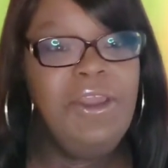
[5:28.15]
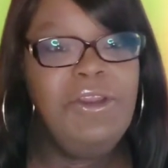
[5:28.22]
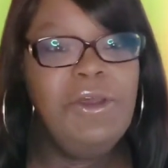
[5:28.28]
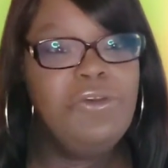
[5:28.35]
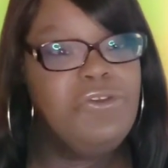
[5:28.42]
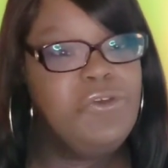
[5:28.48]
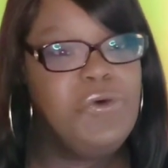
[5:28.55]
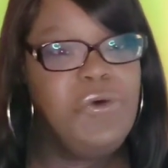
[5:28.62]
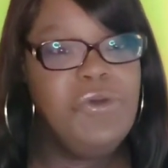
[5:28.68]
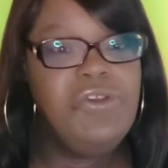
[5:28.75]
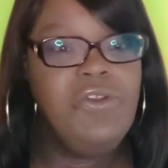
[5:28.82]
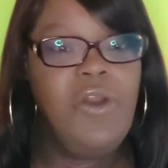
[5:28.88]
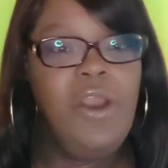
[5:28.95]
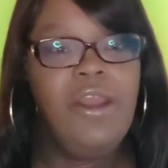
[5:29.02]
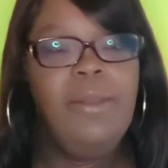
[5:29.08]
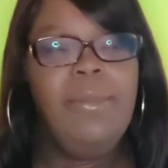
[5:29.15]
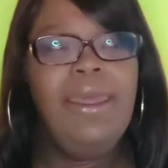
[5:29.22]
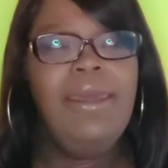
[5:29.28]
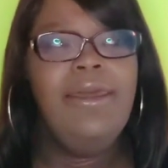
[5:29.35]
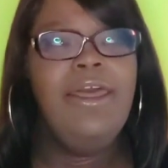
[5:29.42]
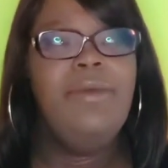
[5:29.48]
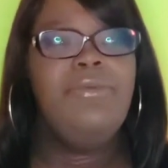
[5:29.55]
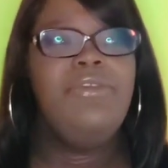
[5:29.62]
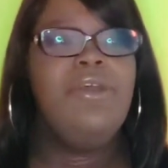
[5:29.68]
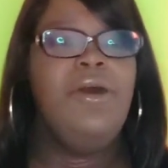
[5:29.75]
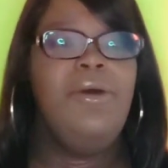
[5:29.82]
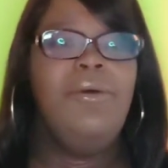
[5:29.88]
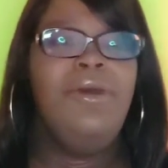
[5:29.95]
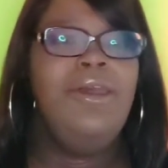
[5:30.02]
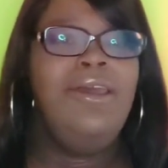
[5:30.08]
You know, school started back up,
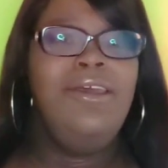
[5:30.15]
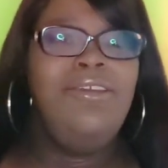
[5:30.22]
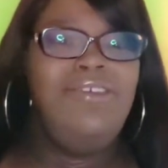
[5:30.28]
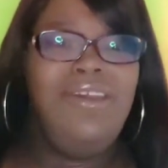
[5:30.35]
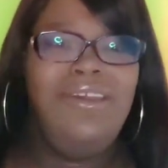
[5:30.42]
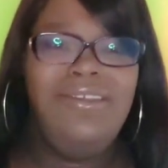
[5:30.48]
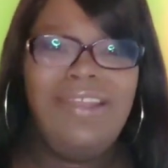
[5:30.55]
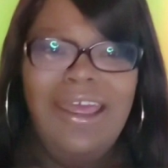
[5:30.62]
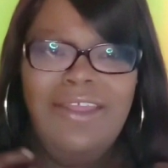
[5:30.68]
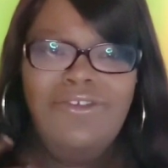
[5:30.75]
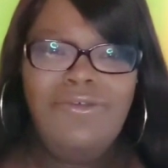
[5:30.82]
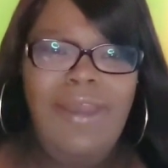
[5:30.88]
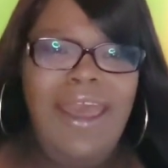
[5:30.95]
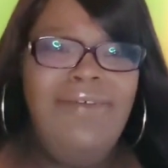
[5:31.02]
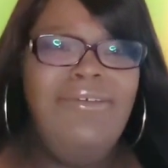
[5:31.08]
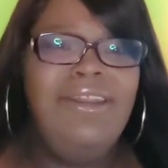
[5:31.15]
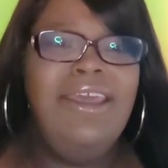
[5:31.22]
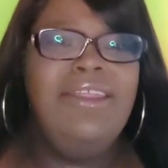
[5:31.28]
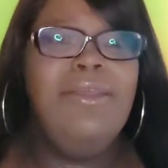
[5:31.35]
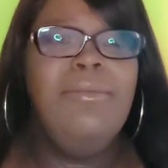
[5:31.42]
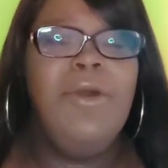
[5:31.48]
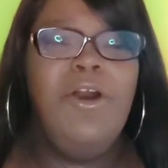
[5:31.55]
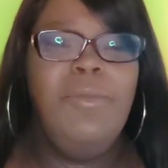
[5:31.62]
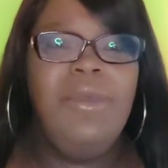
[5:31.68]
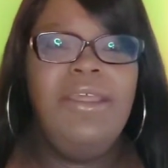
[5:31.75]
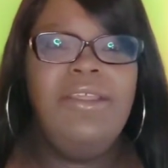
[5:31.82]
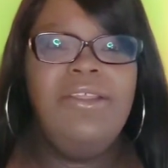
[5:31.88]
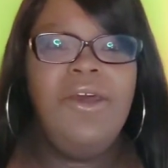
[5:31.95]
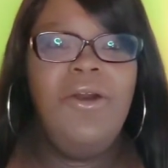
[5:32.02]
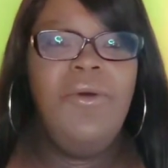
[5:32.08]
so she's not driving at the
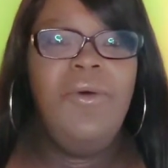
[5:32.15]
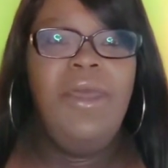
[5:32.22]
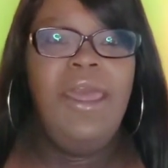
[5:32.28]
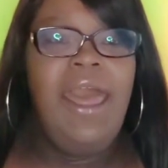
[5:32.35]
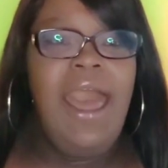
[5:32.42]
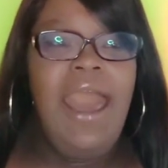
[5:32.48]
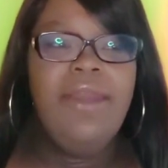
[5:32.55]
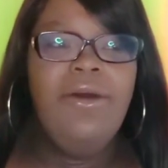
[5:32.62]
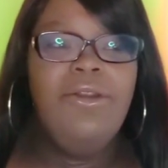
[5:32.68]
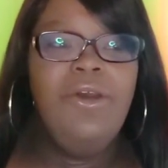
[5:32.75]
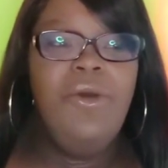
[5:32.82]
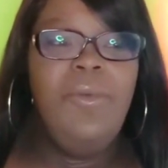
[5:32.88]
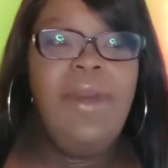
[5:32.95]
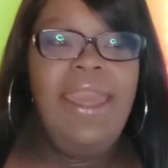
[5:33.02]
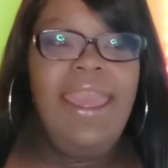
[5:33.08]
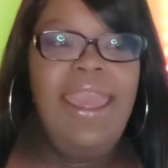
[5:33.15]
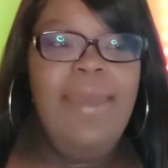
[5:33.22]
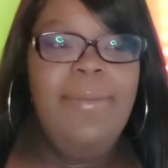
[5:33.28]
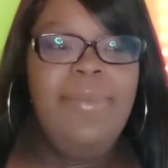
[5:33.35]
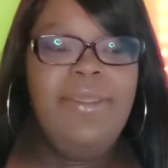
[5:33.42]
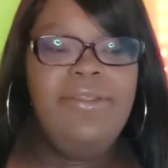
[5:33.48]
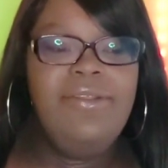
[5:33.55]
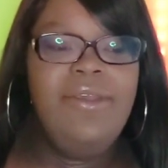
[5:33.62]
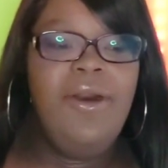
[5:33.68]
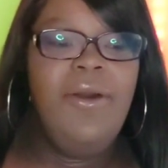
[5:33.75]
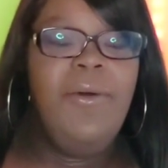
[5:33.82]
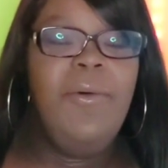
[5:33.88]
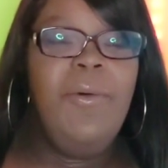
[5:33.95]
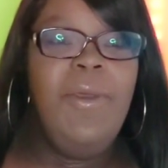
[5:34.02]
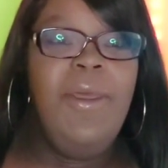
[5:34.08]
moment. So I don't know what happened.
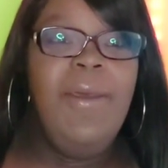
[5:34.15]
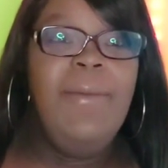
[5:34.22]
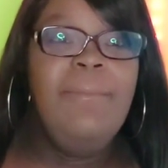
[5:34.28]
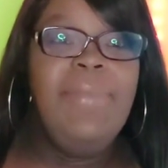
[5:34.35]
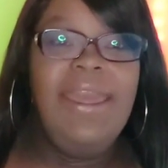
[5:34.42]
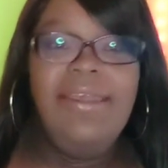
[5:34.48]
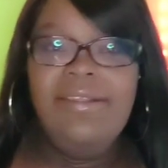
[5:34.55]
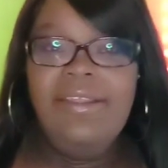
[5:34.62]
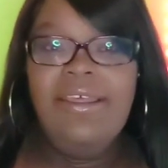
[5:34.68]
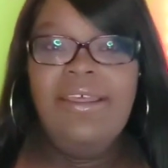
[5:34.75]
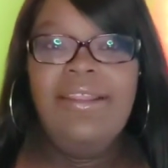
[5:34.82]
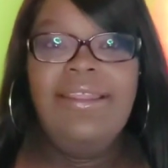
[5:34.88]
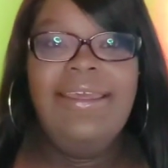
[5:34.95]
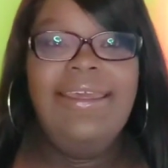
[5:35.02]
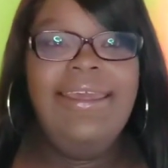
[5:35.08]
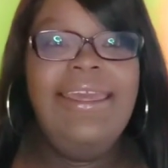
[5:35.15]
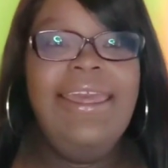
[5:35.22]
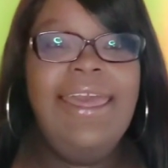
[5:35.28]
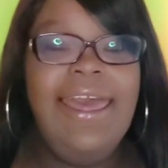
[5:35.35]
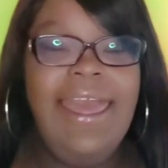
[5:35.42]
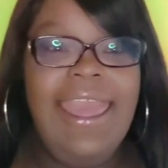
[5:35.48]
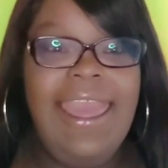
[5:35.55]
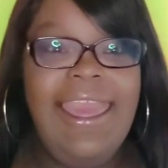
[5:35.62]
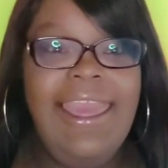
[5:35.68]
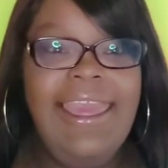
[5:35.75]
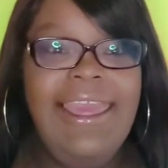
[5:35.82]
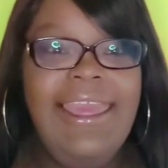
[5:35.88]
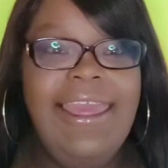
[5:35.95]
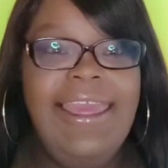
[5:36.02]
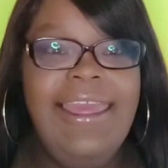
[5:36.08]
So basically
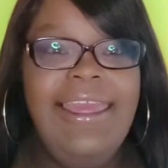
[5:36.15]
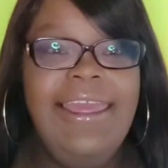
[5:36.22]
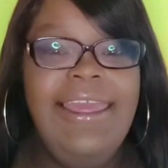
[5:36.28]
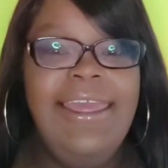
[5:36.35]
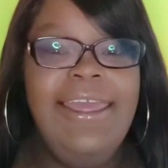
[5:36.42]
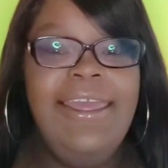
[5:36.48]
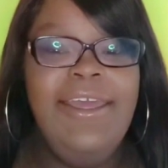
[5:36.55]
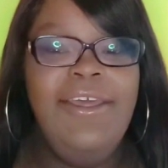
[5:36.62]
the